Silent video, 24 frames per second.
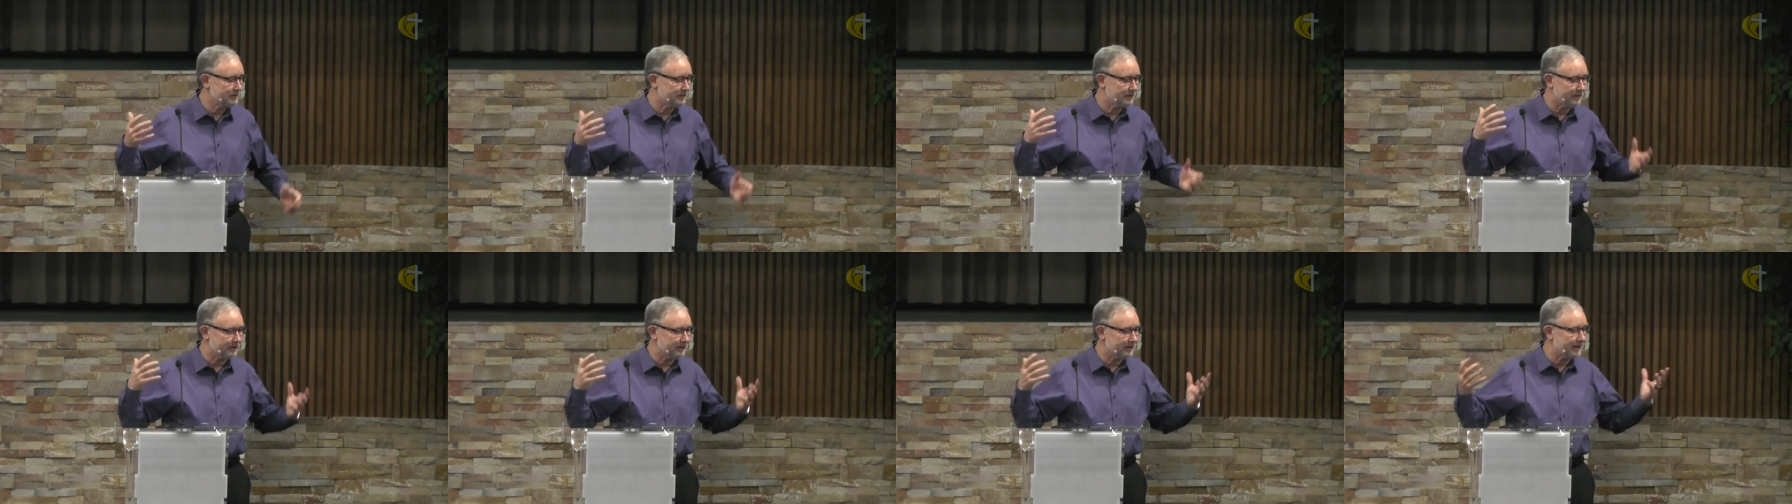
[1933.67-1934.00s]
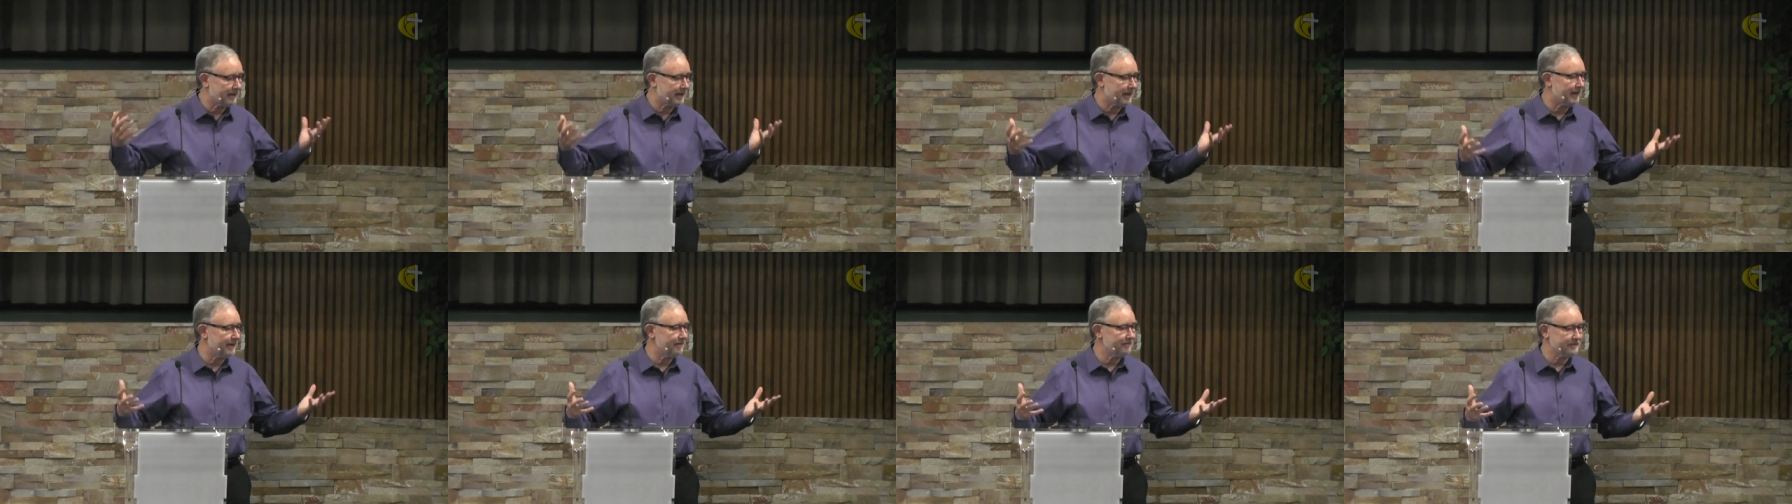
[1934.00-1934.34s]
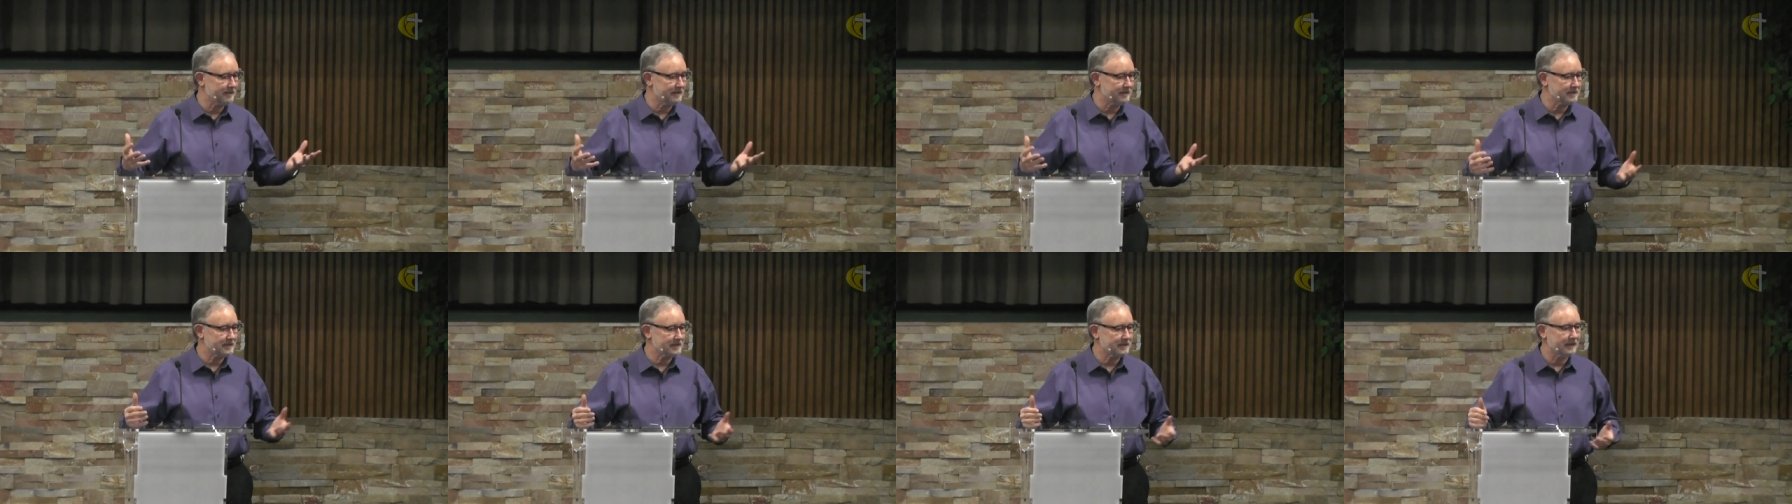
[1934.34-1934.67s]
you already have
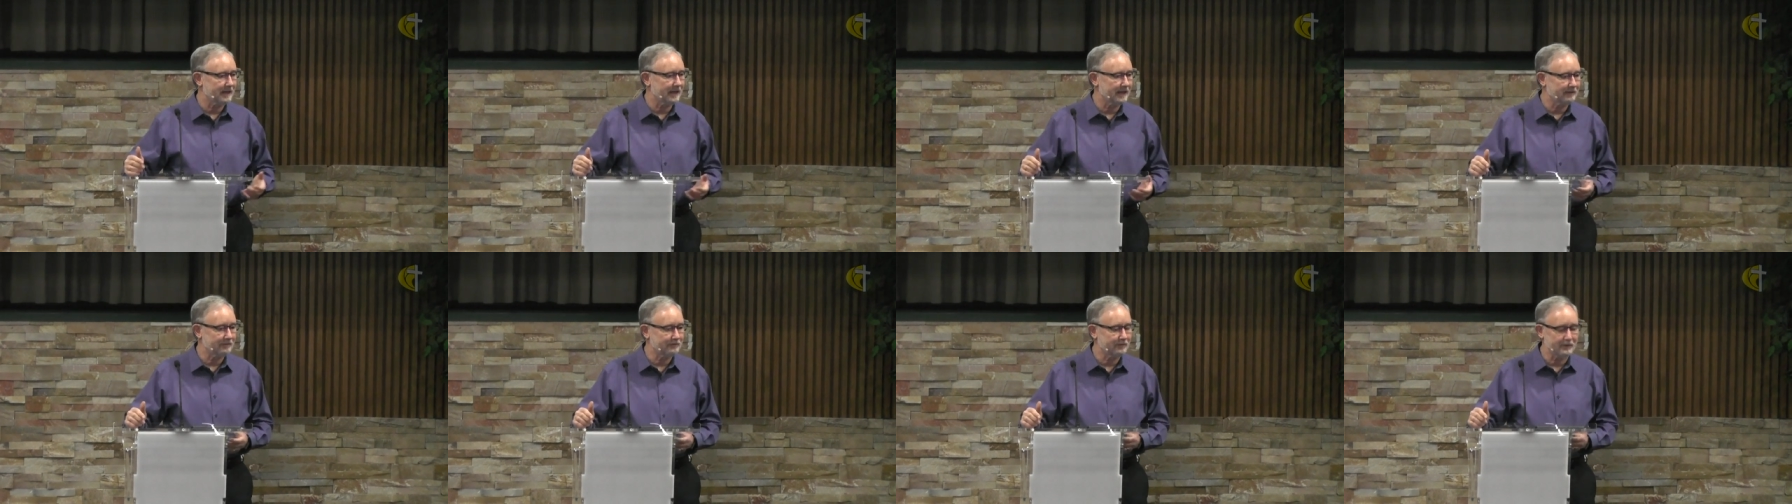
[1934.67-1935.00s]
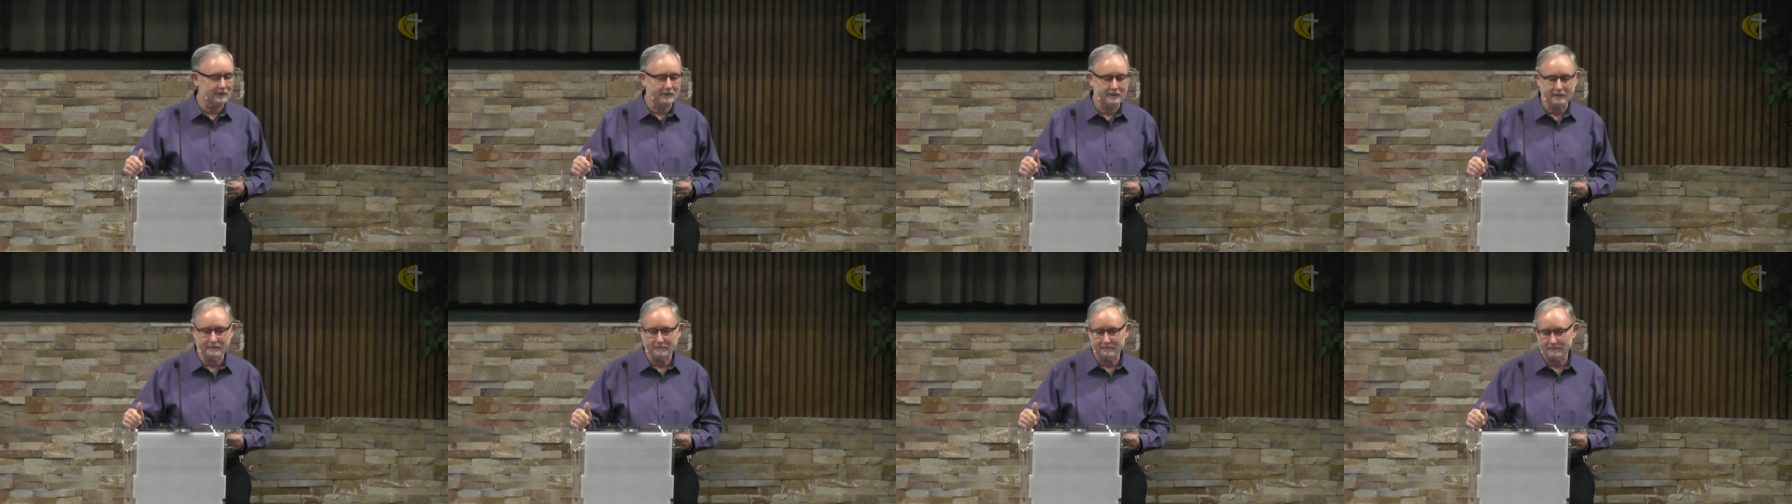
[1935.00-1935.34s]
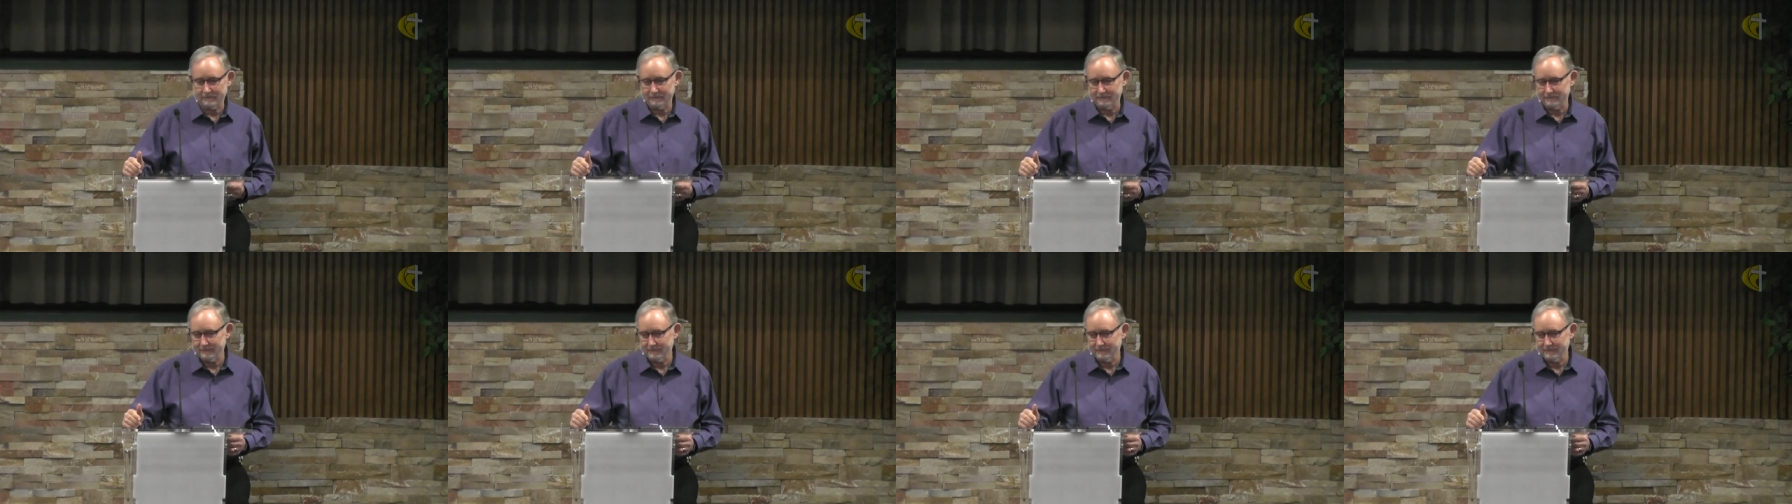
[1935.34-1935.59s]
this life with Him?